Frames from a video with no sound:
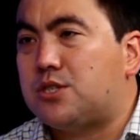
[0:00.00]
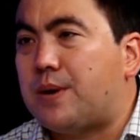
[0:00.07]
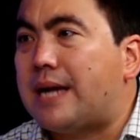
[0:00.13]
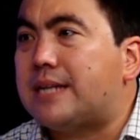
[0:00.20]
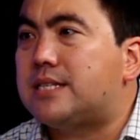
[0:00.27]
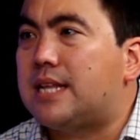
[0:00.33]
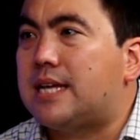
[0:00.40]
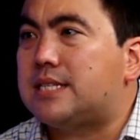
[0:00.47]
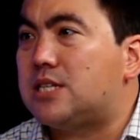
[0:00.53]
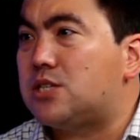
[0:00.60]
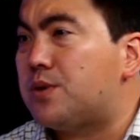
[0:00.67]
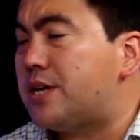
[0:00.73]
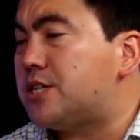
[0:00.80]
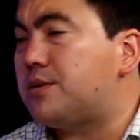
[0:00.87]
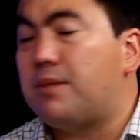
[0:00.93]
to add to that
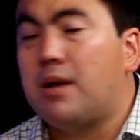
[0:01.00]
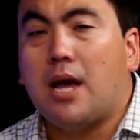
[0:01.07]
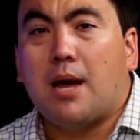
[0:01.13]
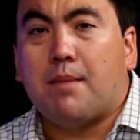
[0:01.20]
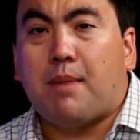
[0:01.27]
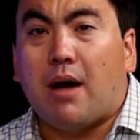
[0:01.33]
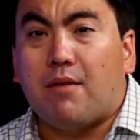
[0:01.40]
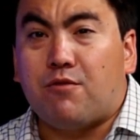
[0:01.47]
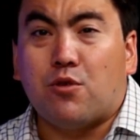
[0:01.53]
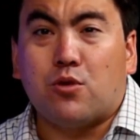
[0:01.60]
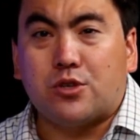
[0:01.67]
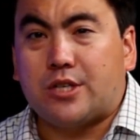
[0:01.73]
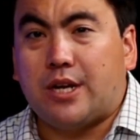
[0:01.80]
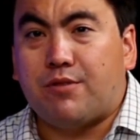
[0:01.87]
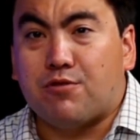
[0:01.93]
situation. But
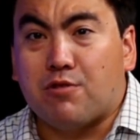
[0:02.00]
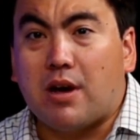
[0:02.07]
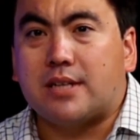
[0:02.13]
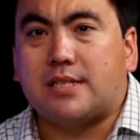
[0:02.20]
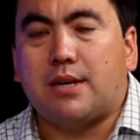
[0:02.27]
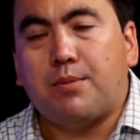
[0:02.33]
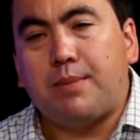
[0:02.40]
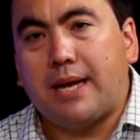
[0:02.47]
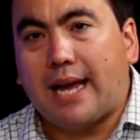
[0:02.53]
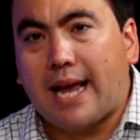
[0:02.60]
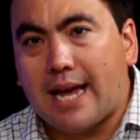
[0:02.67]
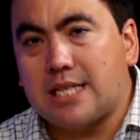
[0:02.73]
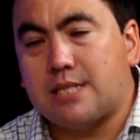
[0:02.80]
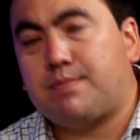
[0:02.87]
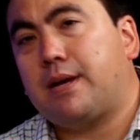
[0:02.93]
unfortunately for us, it will be
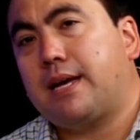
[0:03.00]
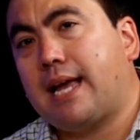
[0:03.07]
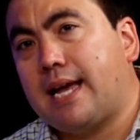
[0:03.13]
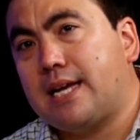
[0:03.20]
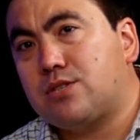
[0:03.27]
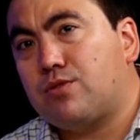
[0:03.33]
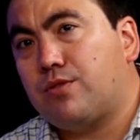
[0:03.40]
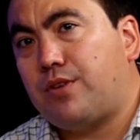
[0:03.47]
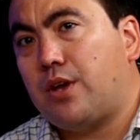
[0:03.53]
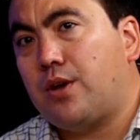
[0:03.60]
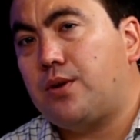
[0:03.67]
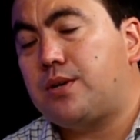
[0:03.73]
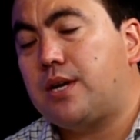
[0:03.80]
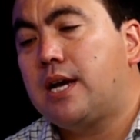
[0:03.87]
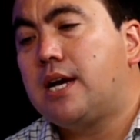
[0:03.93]
case by case
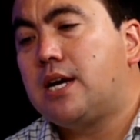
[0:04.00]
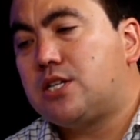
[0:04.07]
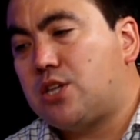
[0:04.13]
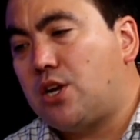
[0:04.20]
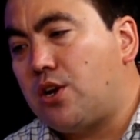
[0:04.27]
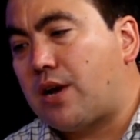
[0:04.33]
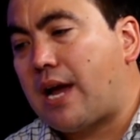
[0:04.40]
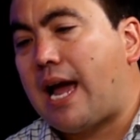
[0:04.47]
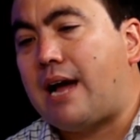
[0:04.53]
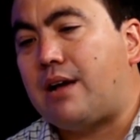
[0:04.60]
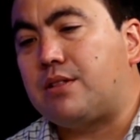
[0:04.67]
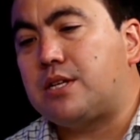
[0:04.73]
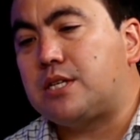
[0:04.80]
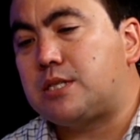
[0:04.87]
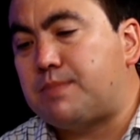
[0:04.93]
reviewed to look at
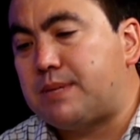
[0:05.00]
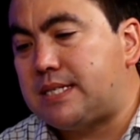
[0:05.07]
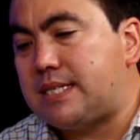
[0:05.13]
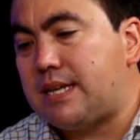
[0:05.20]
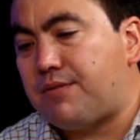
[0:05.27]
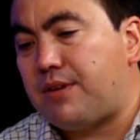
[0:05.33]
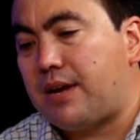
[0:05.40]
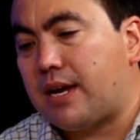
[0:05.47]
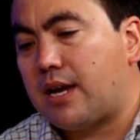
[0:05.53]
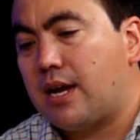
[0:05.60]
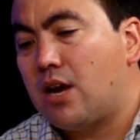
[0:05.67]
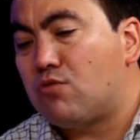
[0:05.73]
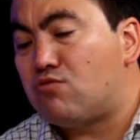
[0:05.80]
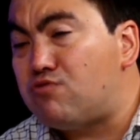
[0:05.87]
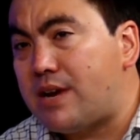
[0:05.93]
the specific
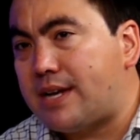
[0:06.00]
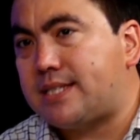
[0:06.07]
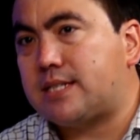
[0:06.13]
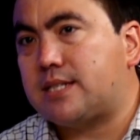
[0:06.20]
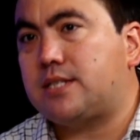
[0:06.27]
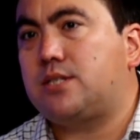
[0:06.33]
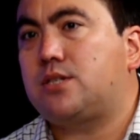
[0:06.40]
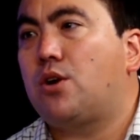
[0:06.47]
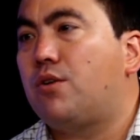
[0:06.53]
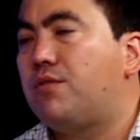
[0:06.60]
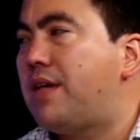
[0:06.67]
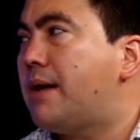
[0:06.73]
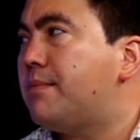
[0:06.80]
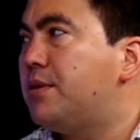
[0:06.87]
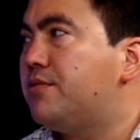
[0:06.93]
risks of
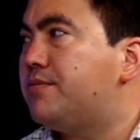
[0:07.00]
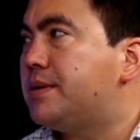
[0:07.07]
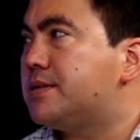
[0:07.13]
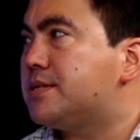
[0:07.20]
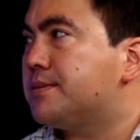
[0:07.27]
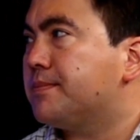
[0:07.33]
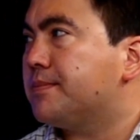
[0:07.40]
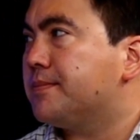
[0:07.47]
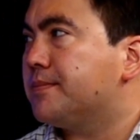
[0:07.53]
that movement.